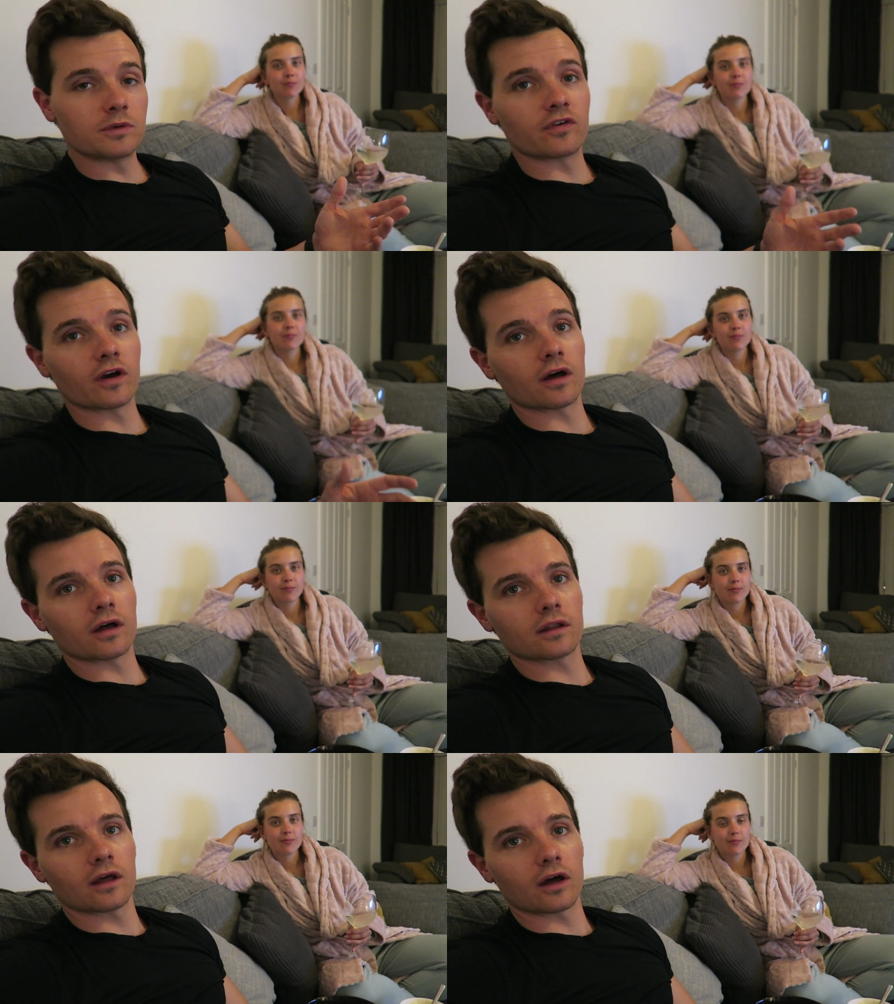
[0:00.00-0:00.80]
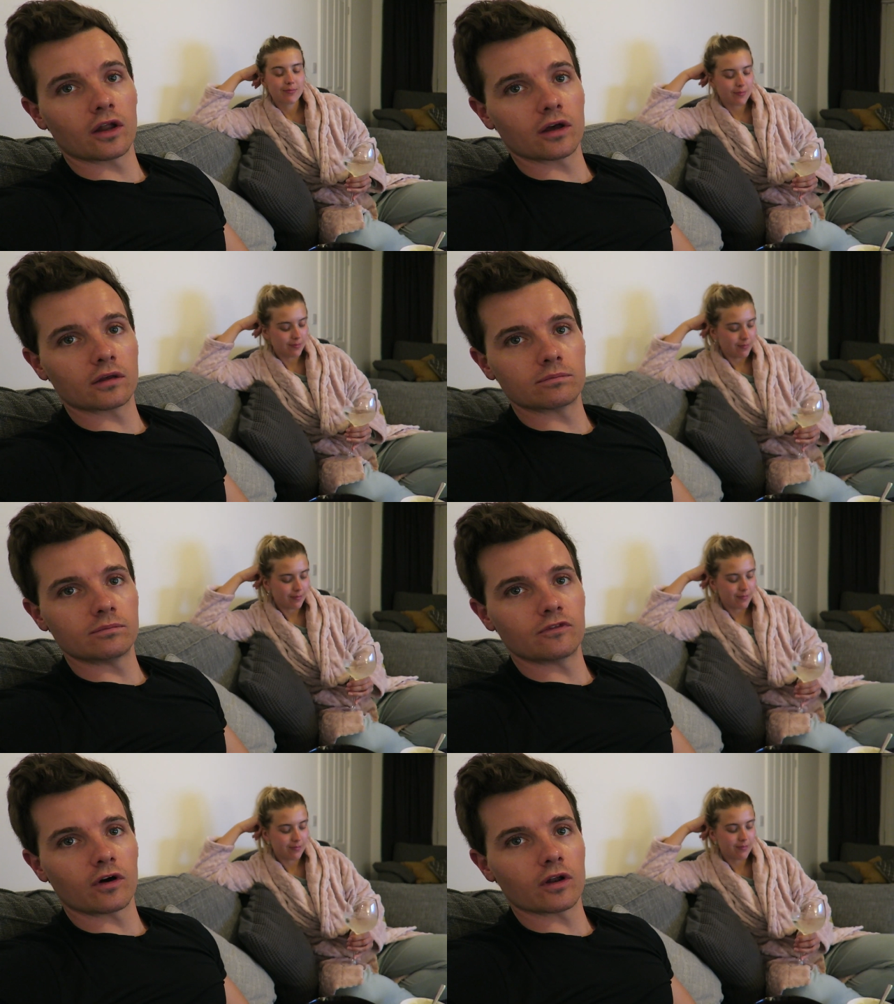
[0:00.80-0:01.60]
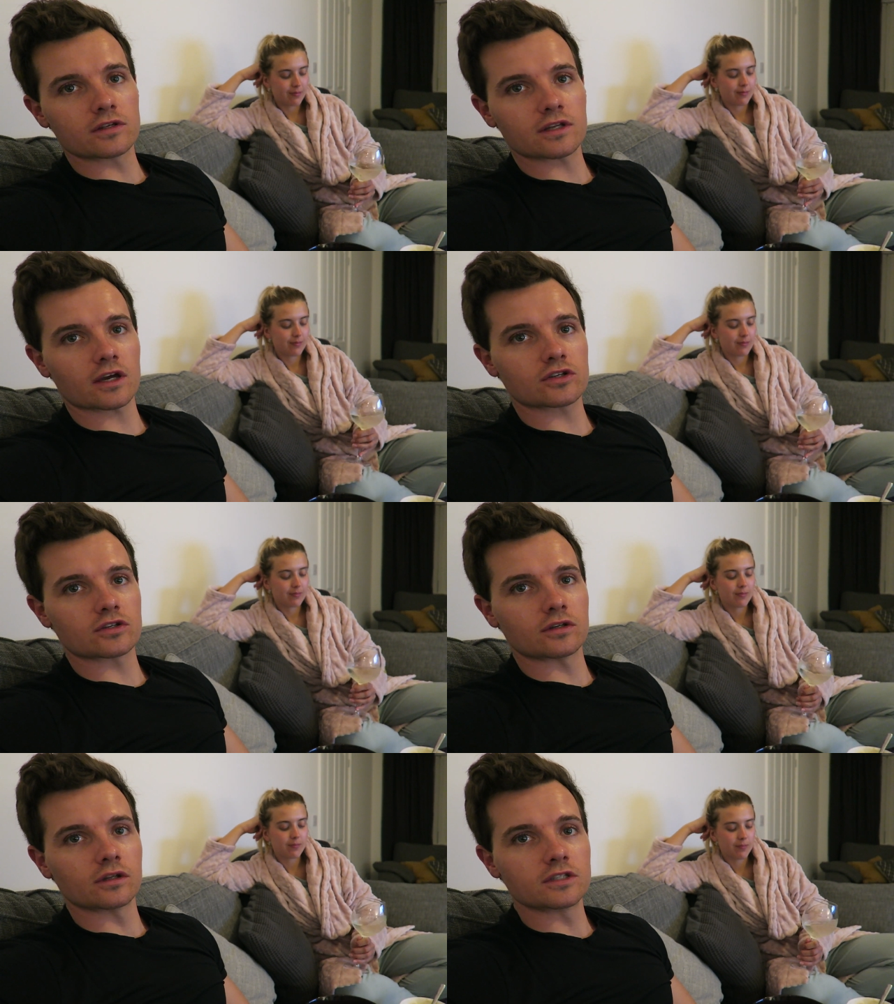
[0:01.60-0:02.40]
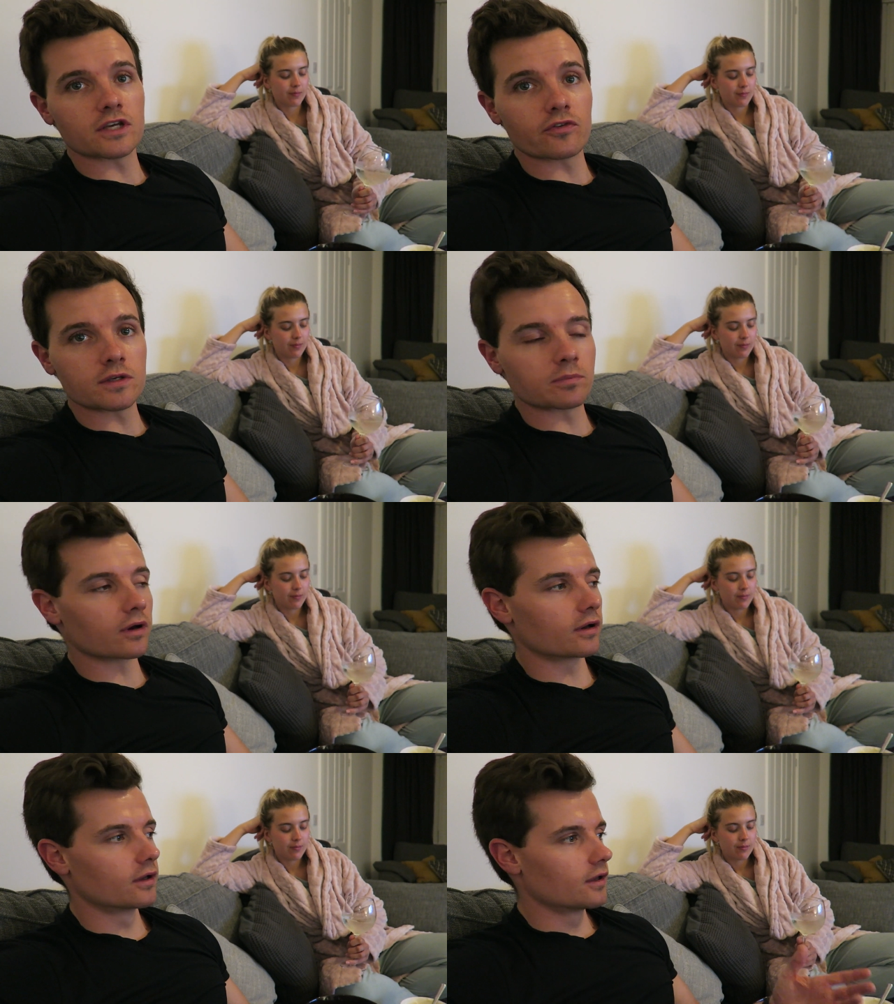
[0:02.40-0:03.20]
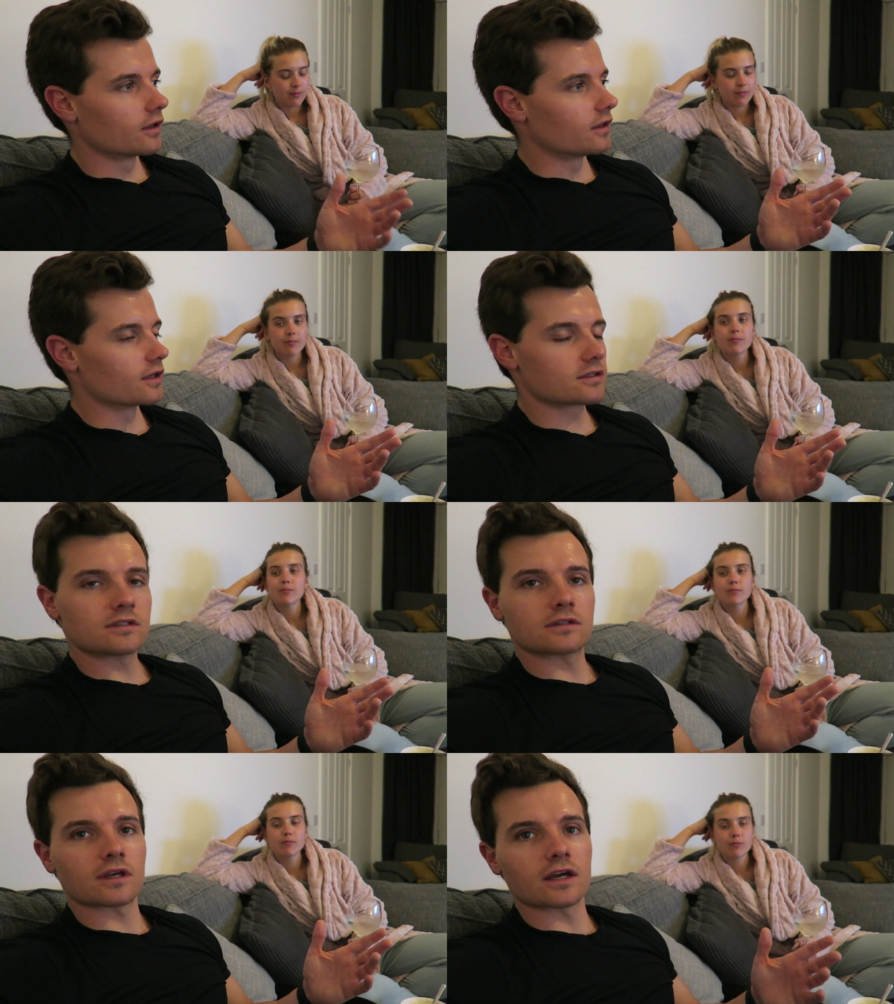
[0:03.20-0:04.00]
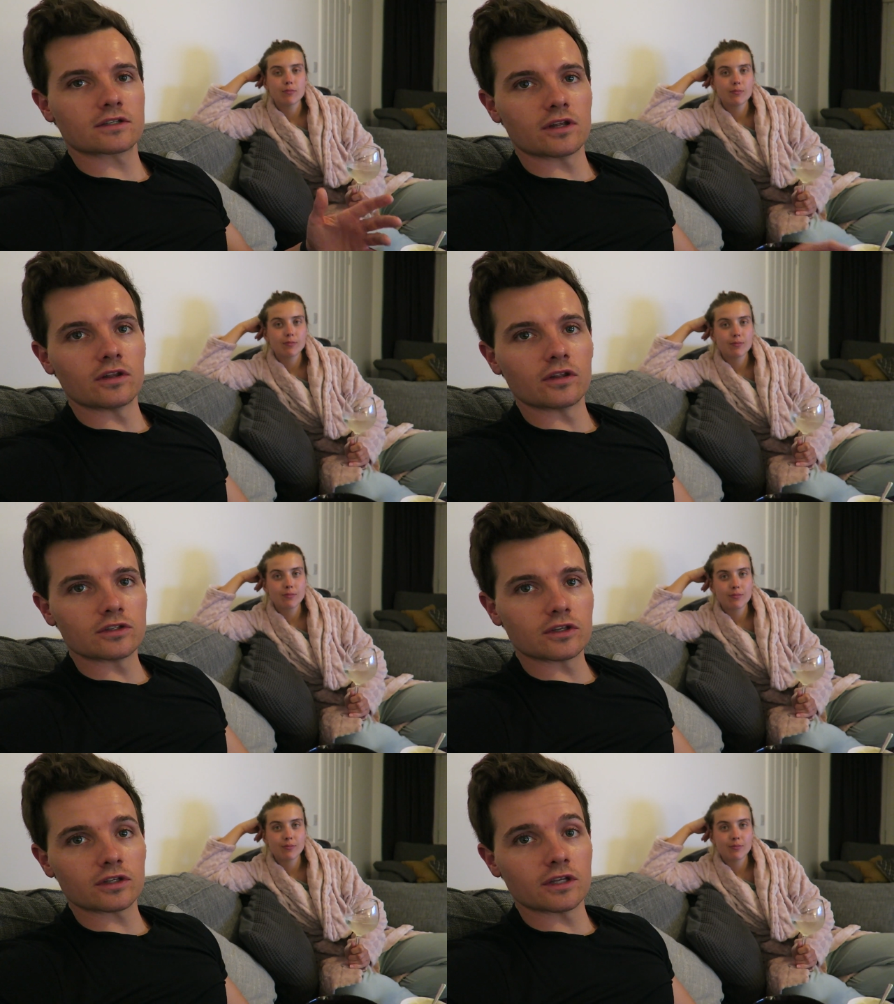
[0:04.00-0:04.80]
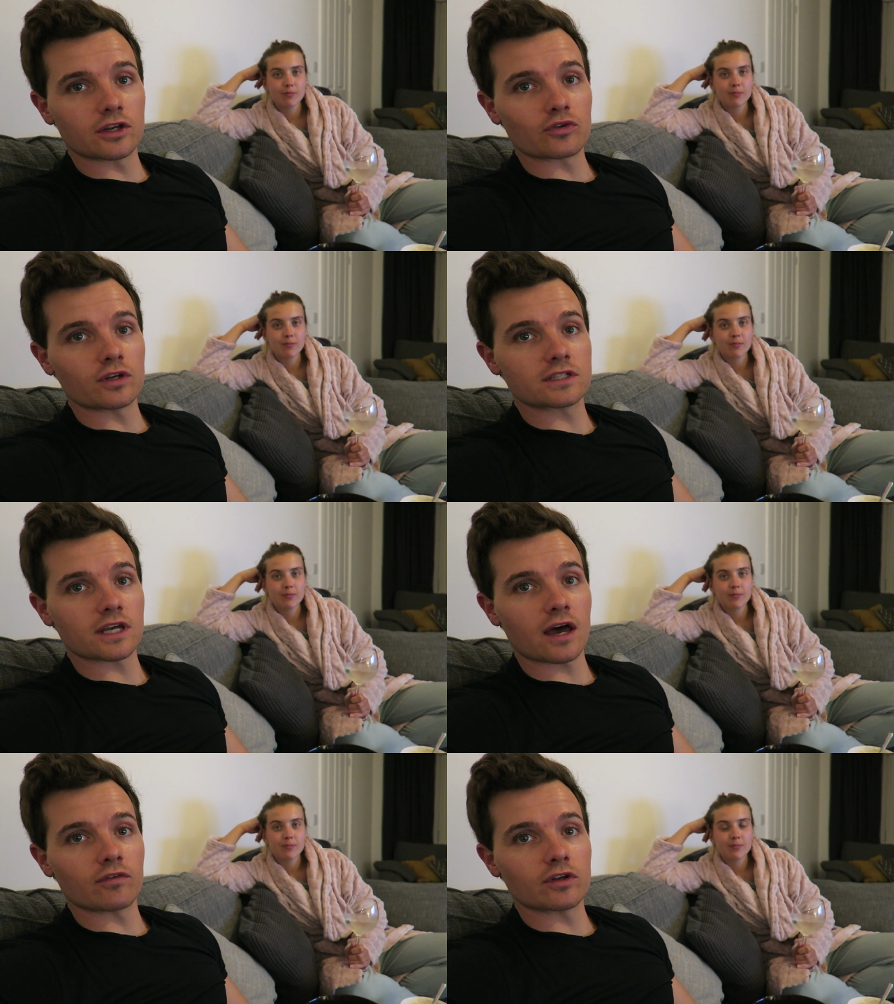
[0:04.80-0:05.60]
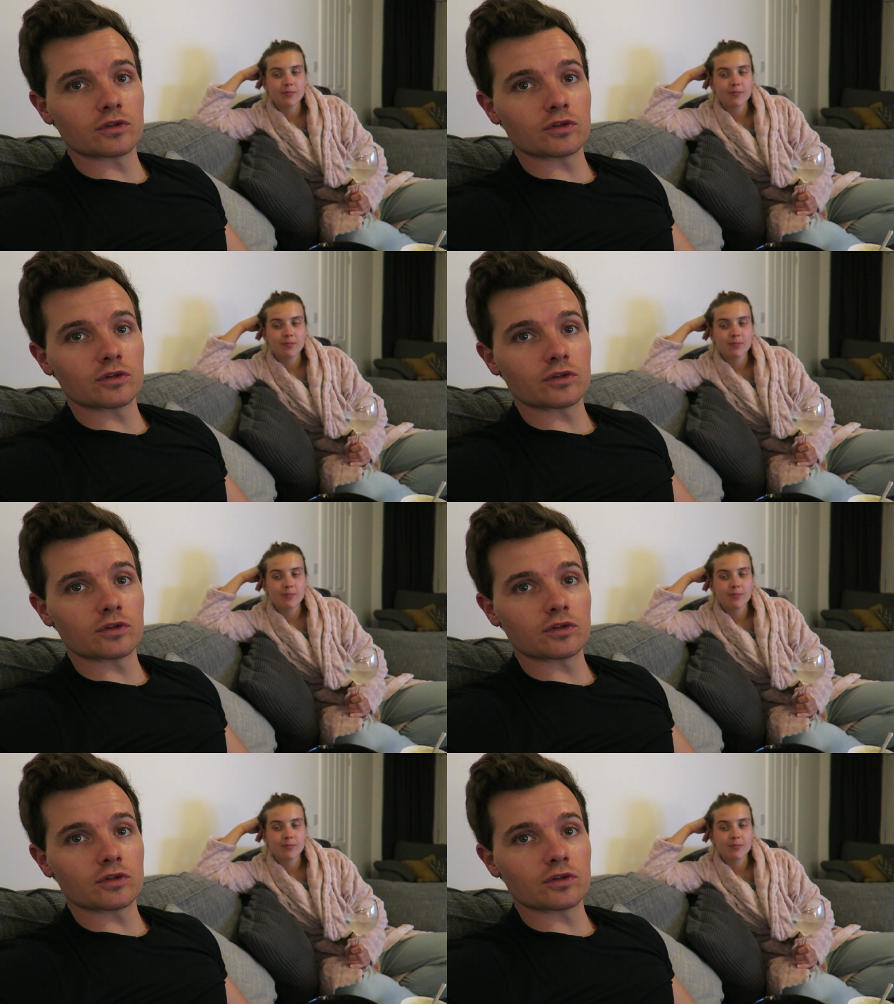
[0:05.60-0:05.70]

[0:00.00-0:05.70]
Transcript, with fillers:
Speaker 1: to be fair, I like violence and action series, but this Gangs of London's like literally savage.